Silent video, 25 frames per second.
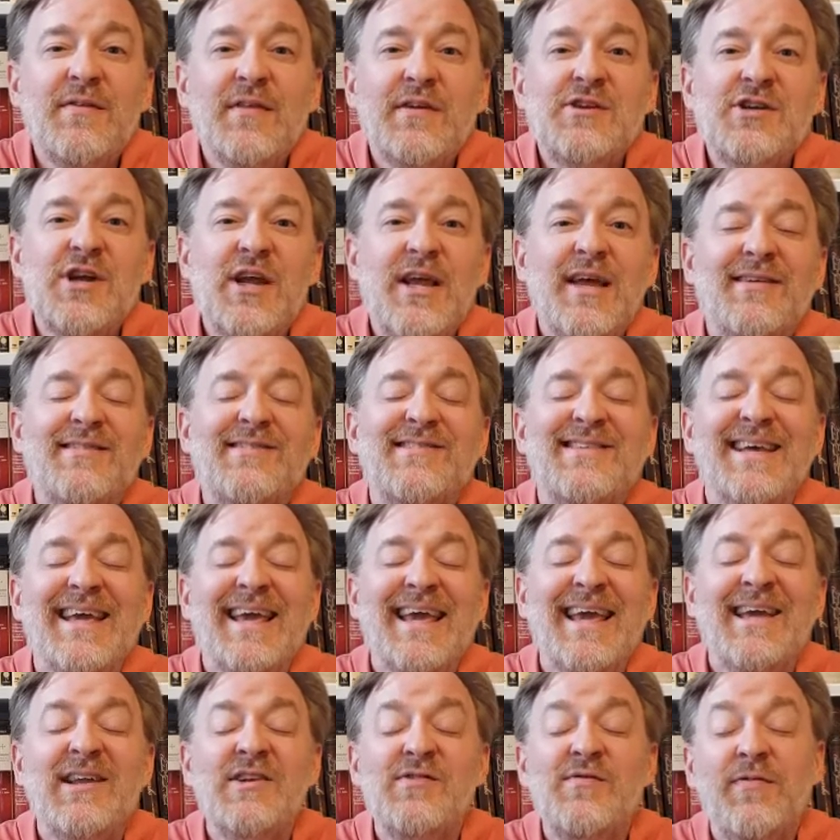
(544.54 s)
and the chance
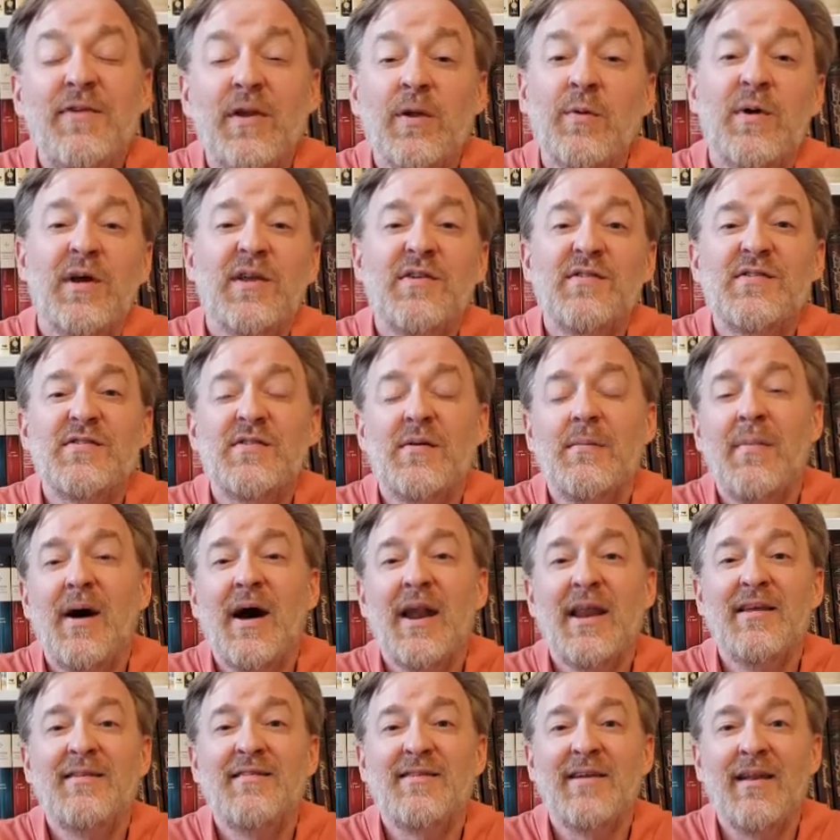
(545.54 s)
to influence
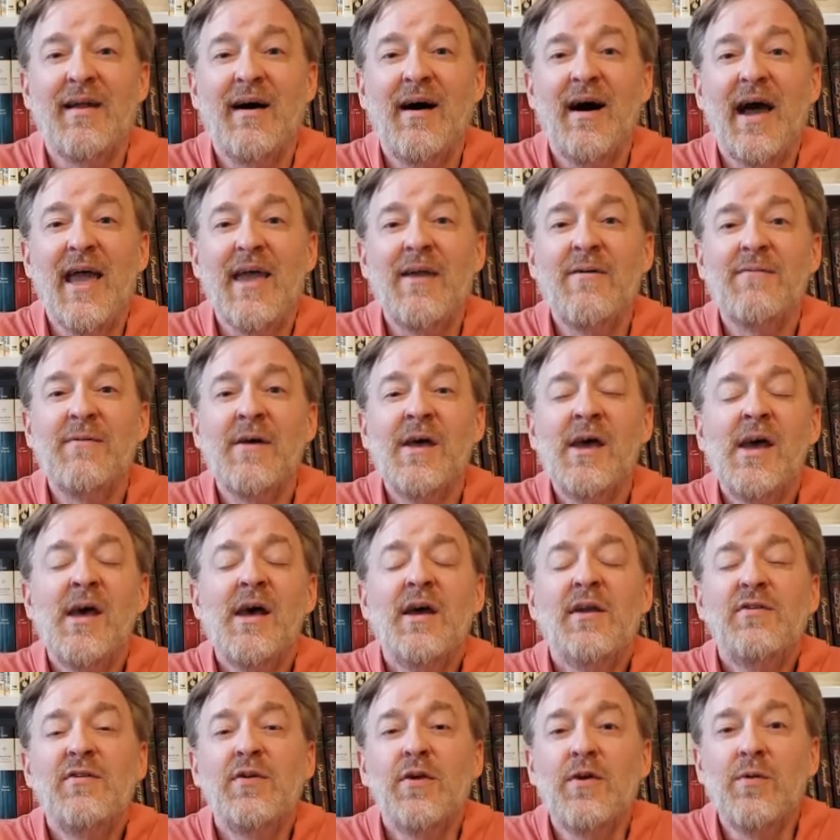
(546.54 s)
somebody's life,
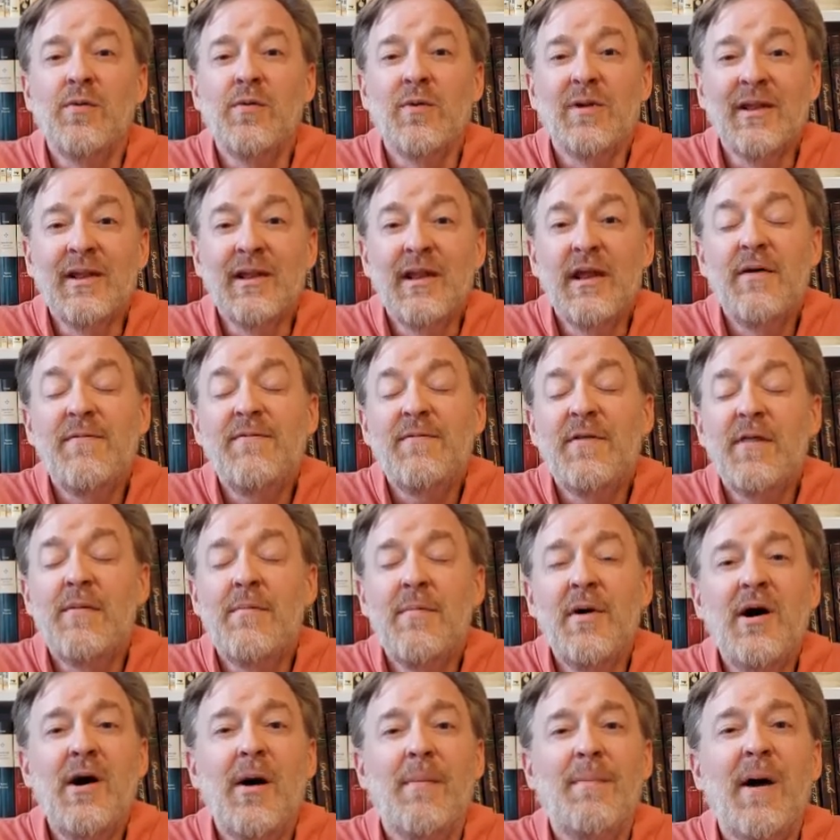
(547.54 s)
to lift
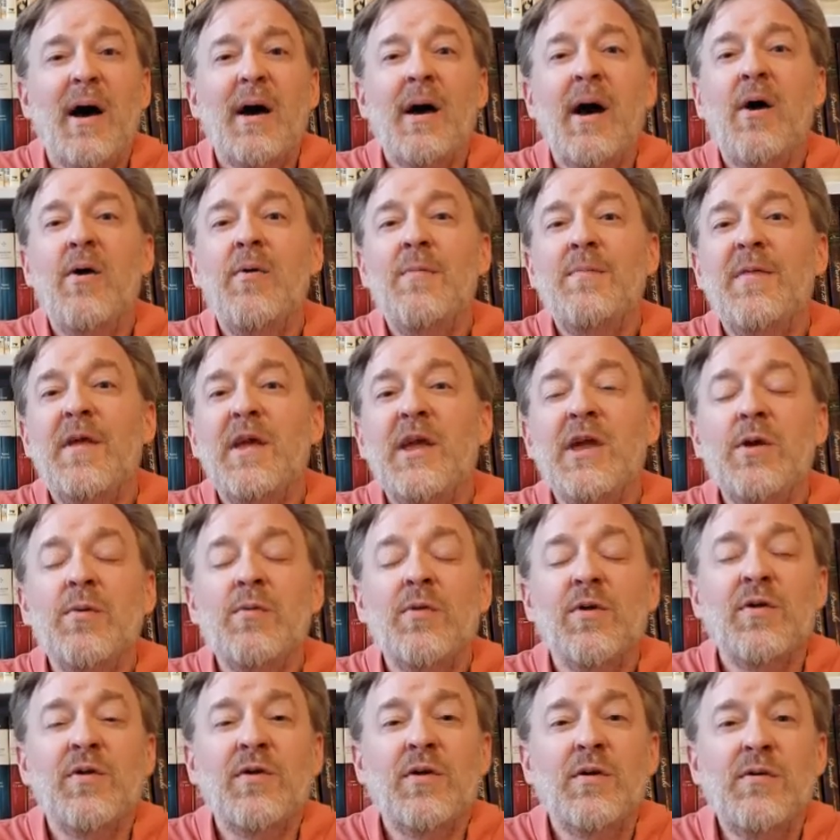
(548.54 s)
them up, I hope that you
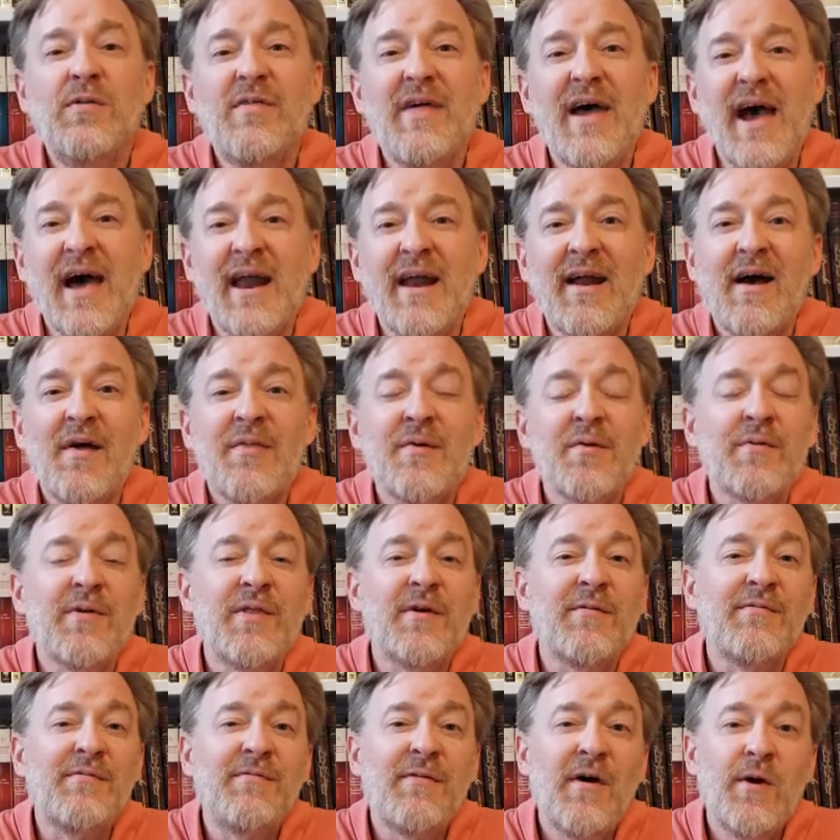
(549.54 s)
will do that, either with
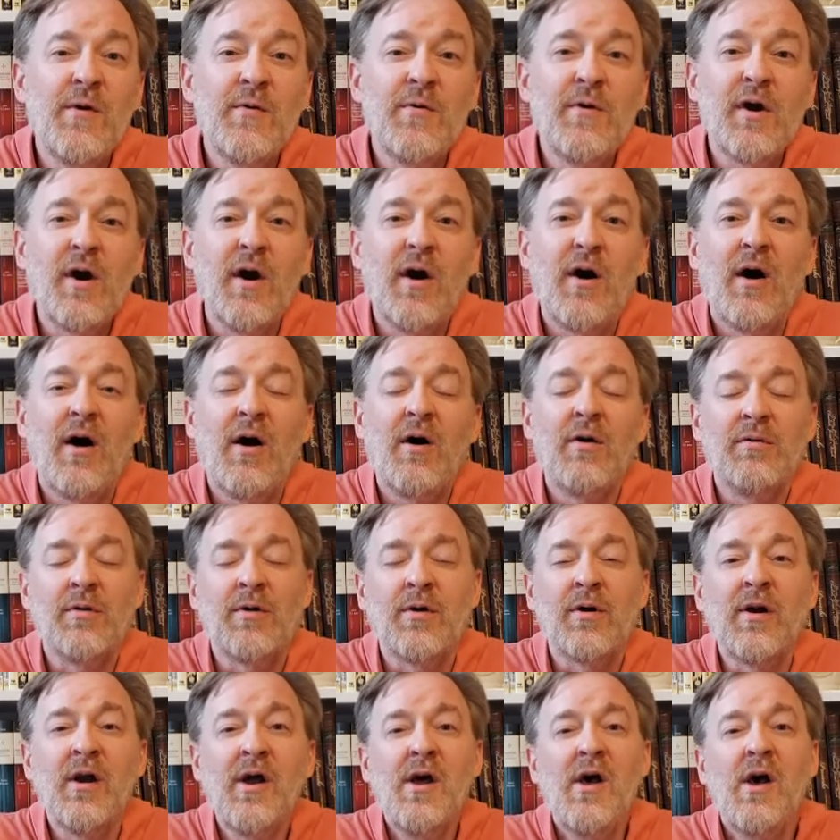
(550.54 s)
a phone call
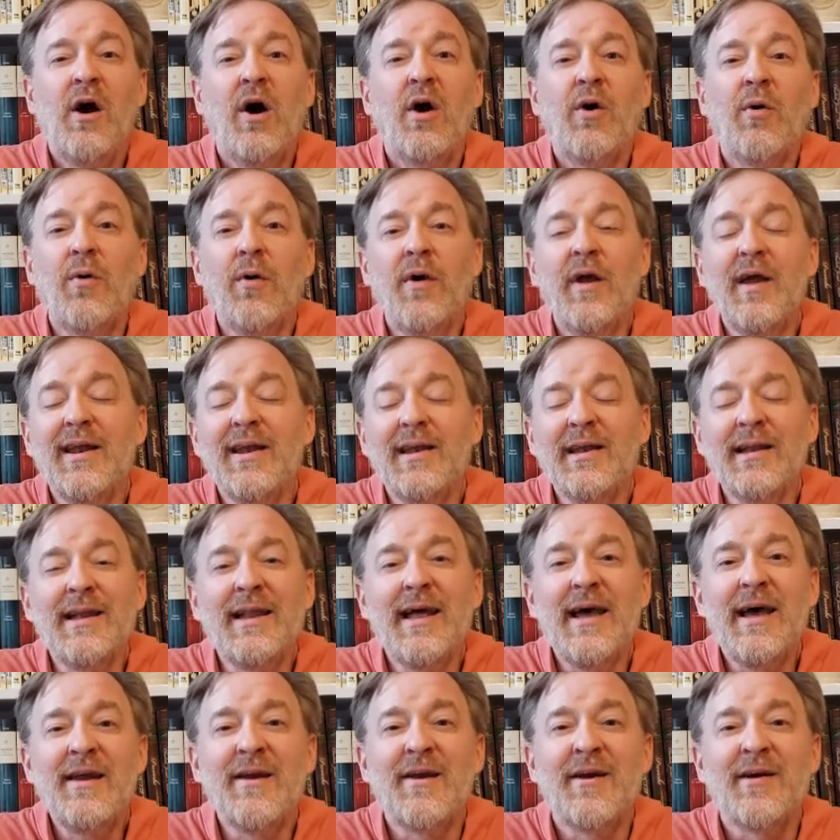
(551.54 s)
or a written
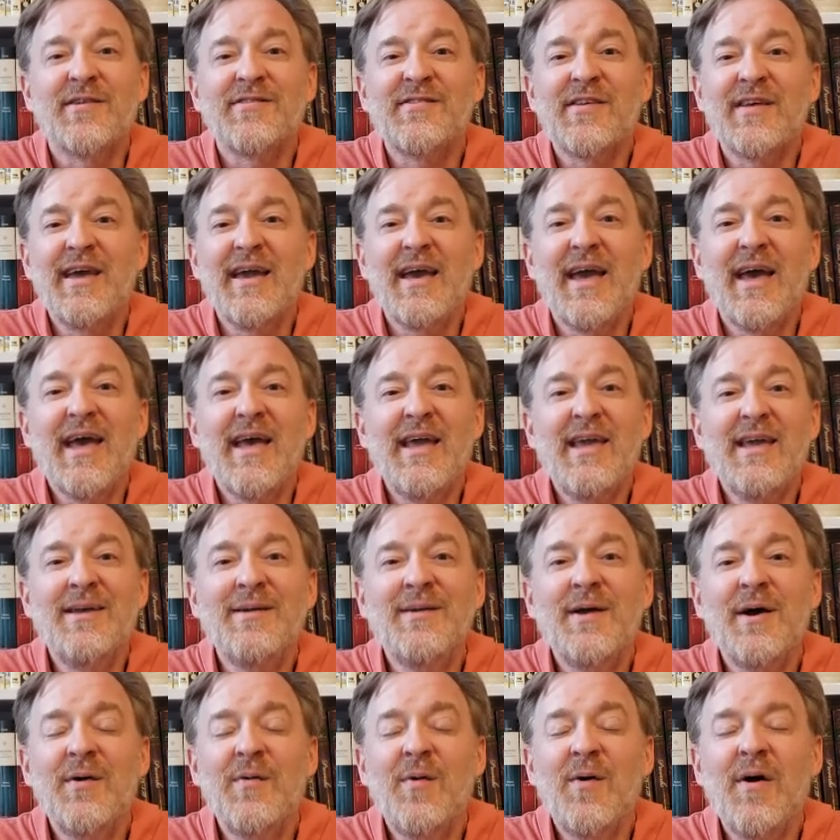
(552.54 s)
letter saying, hey, you
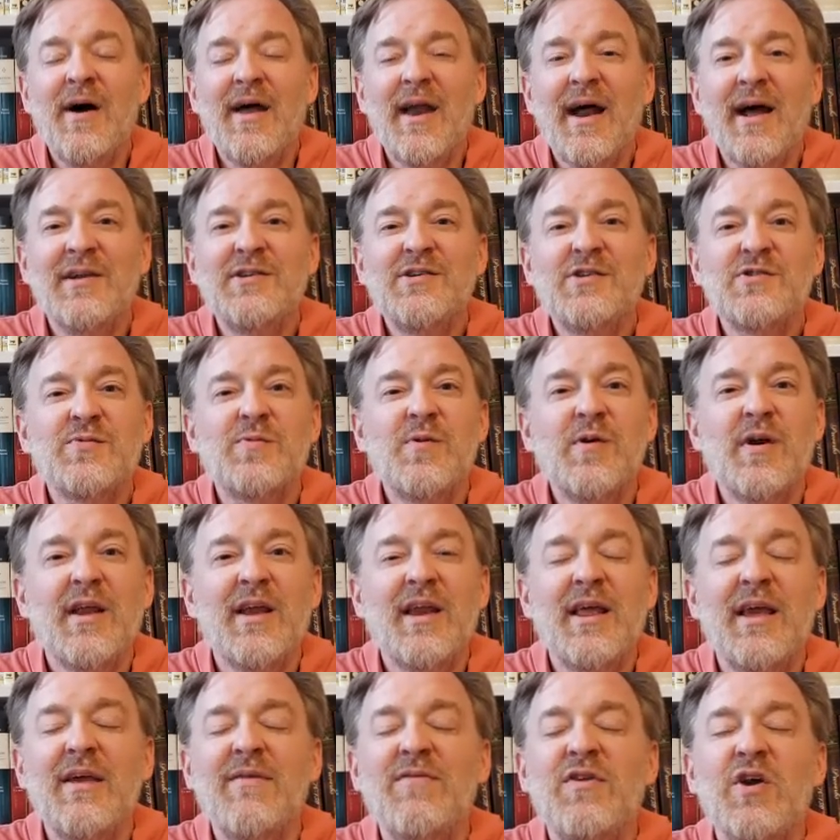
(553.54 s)
know what, I just wanted
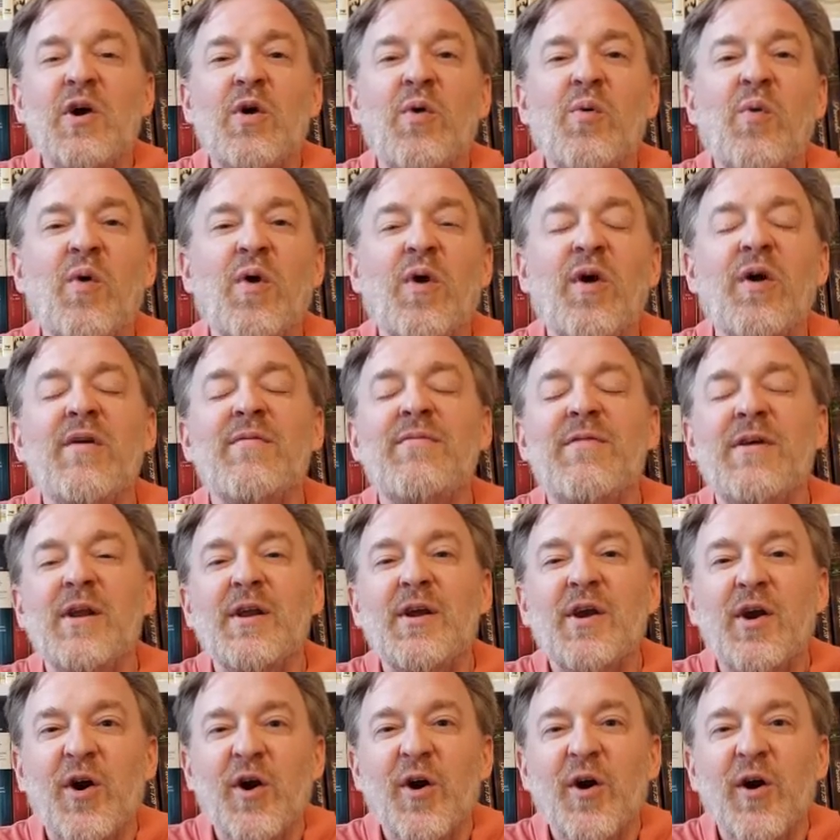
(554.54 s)
to give you a word of
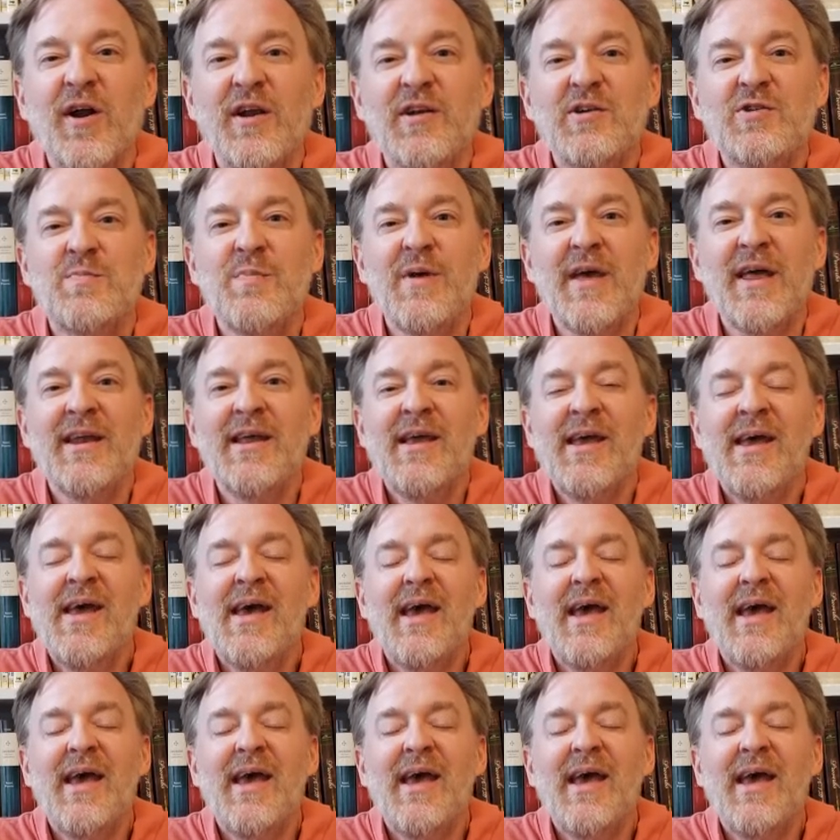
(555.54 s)
encouragement.